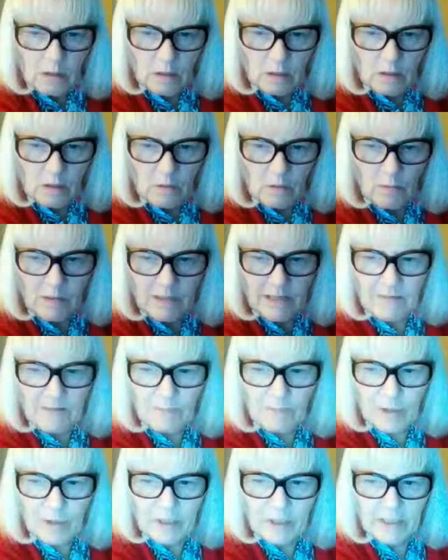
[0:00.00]
he put it
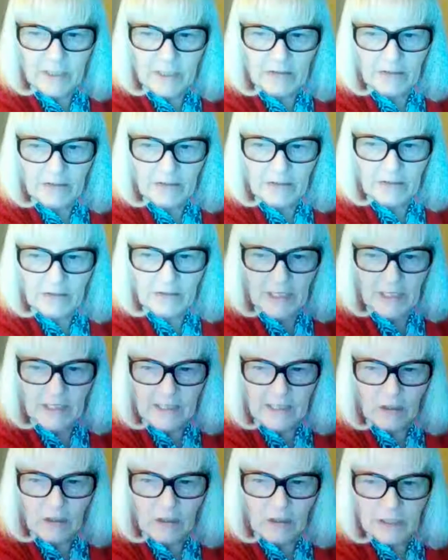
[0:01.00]
in the free daily coaching
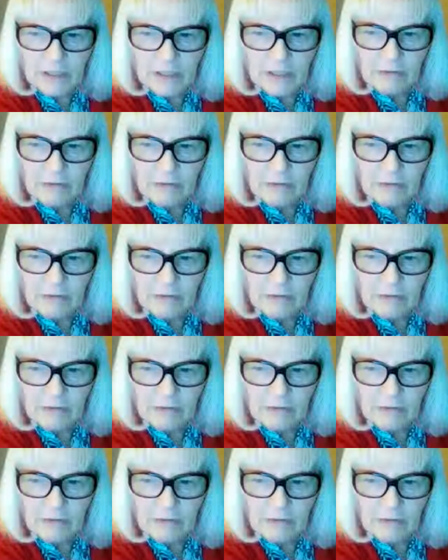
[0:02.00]
group.